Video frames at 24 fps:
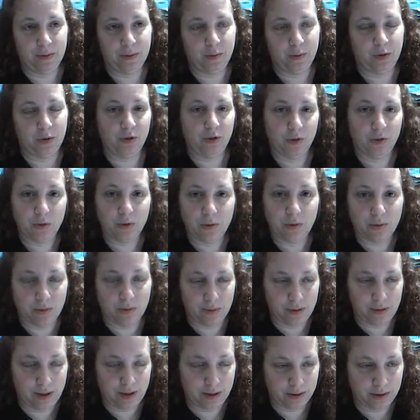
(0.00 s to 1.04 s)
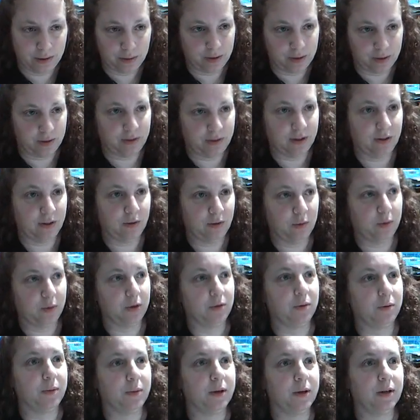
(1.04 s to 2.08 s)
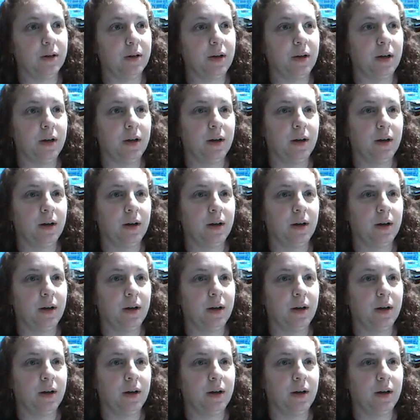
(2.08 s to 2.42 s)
which is, I know that sounds weird, but